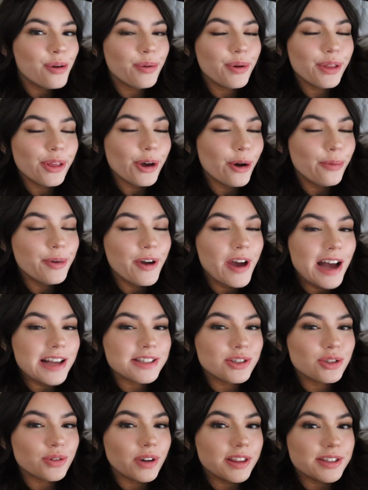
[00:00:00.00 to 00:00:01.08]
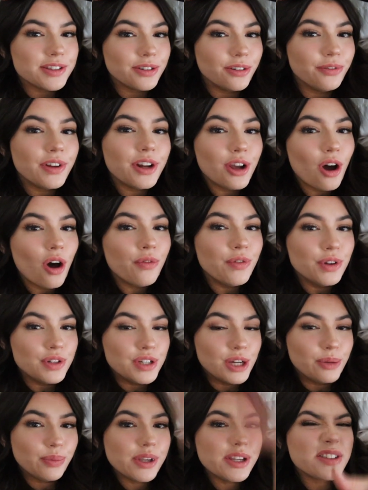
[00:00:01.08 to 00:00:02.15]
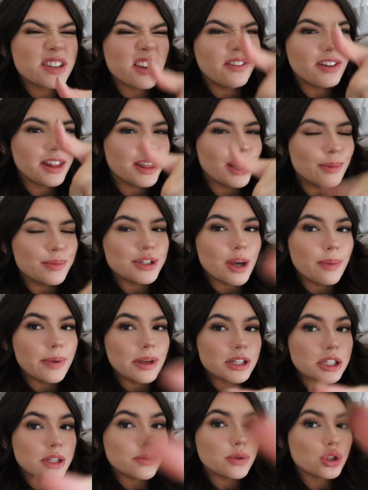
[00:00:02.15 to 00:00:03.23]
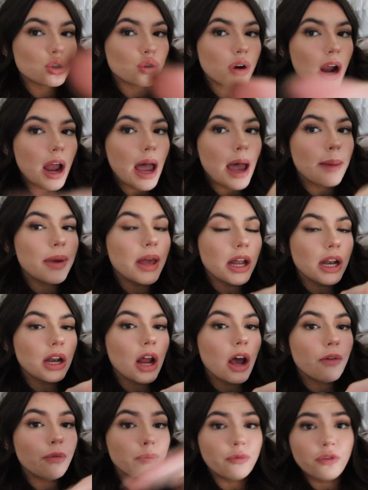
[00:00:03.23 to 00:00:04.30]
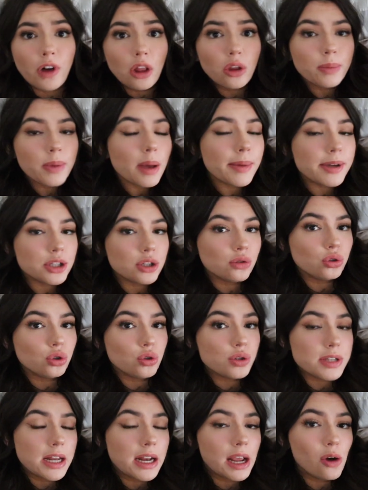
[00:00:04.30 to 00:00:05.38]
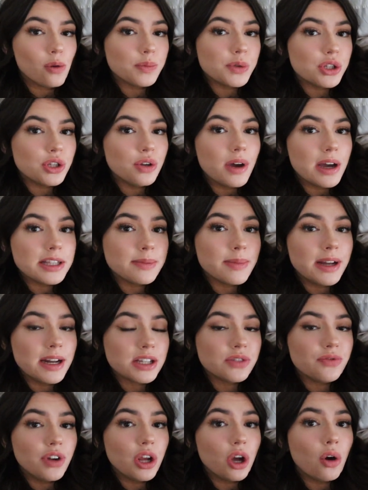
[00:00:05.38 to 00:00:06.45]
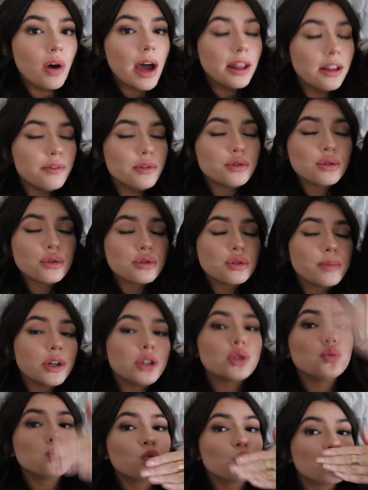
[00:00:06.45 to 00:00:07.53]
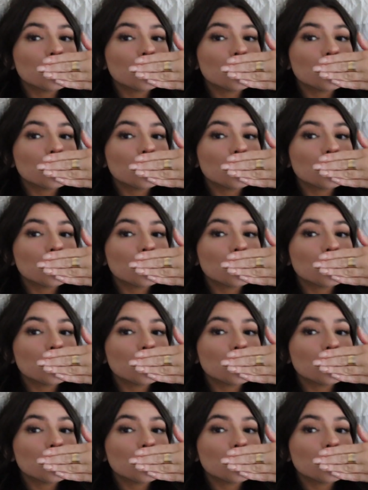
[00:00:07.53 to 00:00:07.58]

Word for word: I really hope you guys enjoyed this little video. If you did, please give it a thumbs up and subscribe and follow me on my socials. And I hope to see you guys in my next video. I love you so, so much.